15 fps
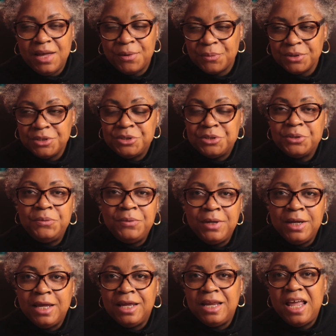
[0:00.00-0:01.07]
We're
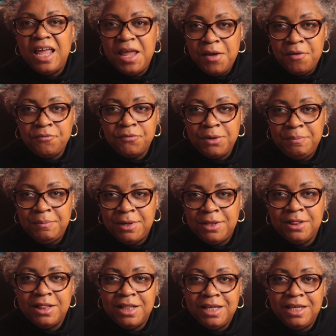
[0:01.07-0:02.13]
doing it every
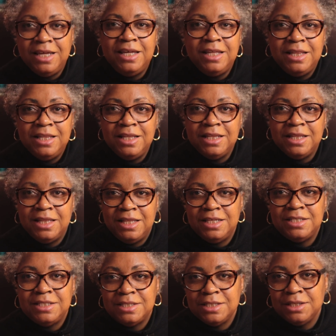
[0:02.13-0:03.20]
month in
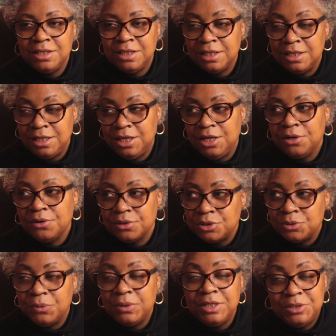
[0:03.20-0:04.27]
this year,
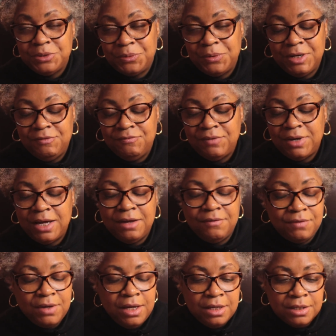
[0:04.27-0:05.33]

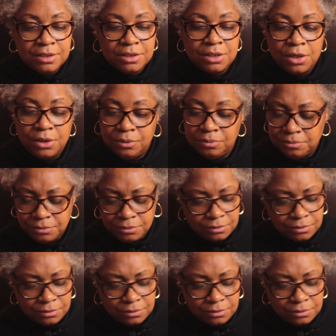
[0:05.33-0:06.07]
2025. So